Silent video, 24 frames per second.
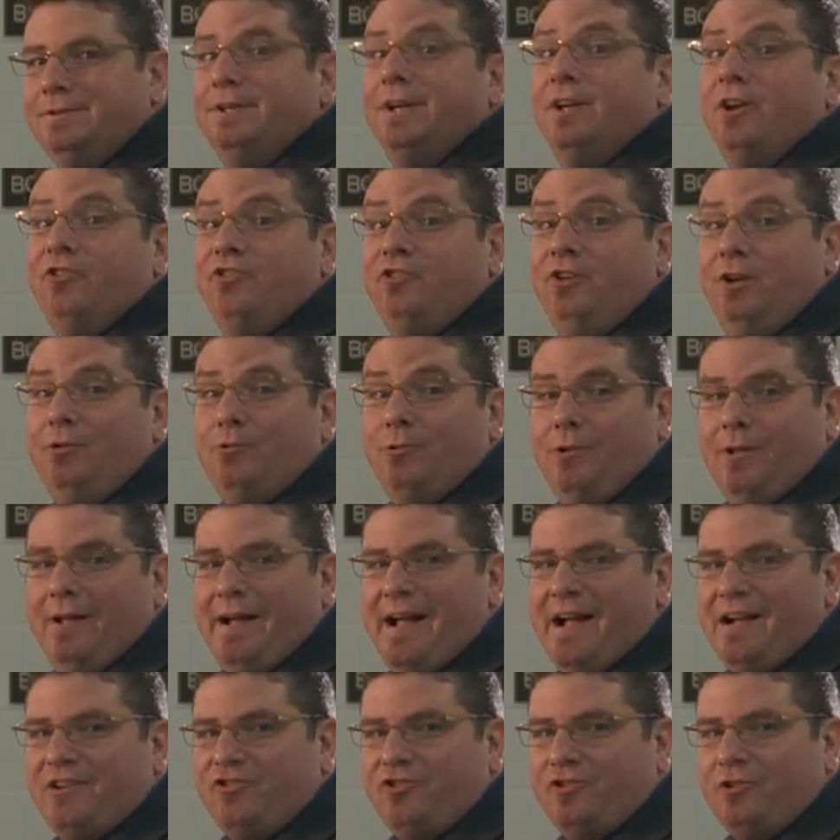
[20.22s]
Can a sequel
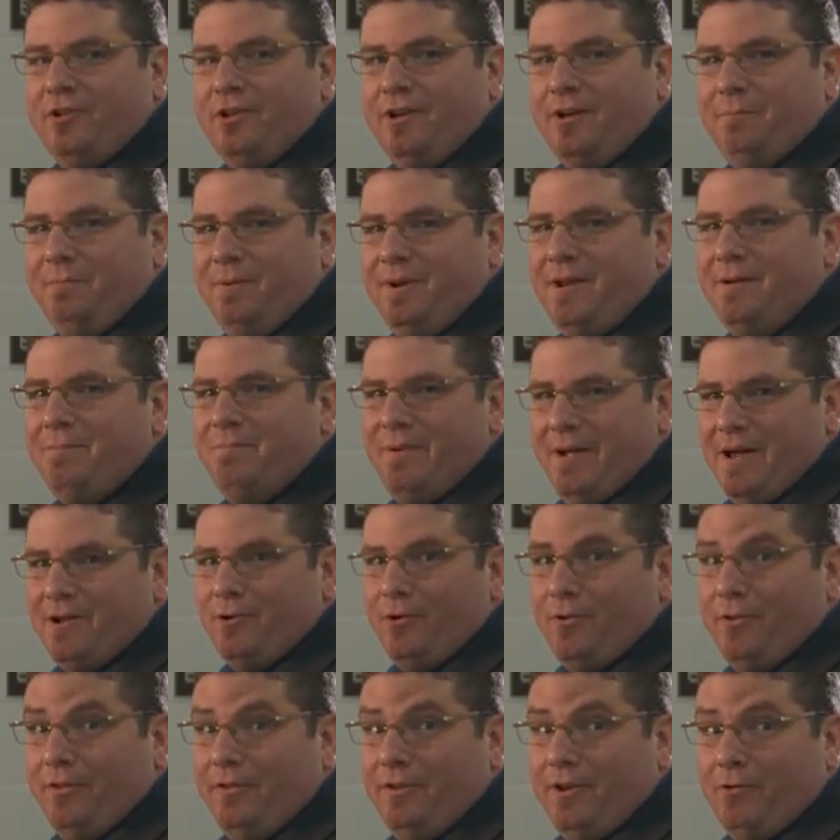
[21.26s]
actually be better
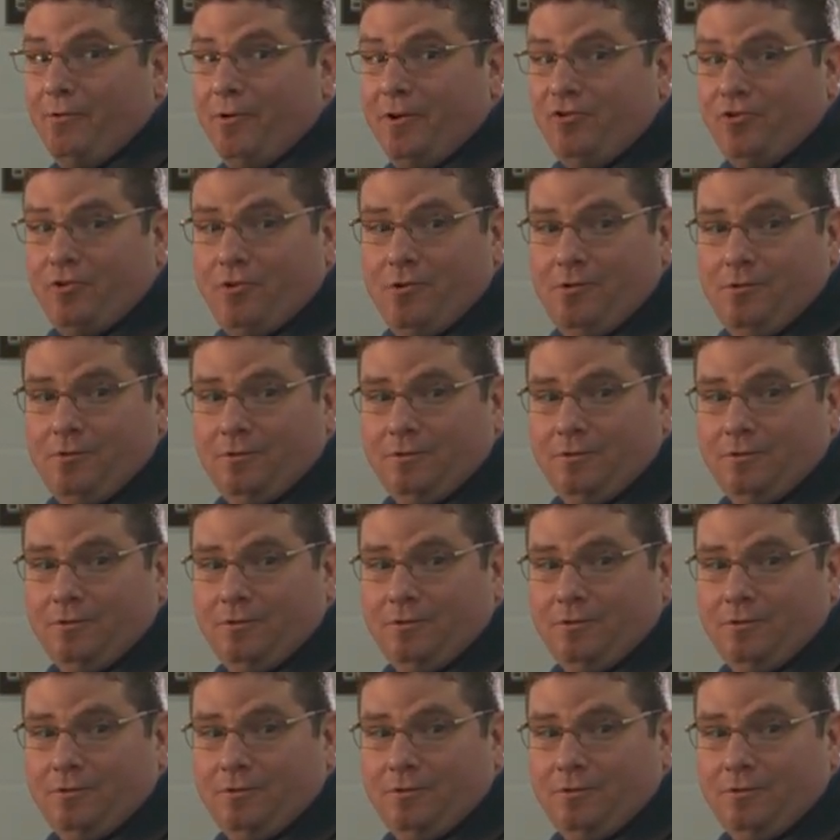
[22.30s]
than the original?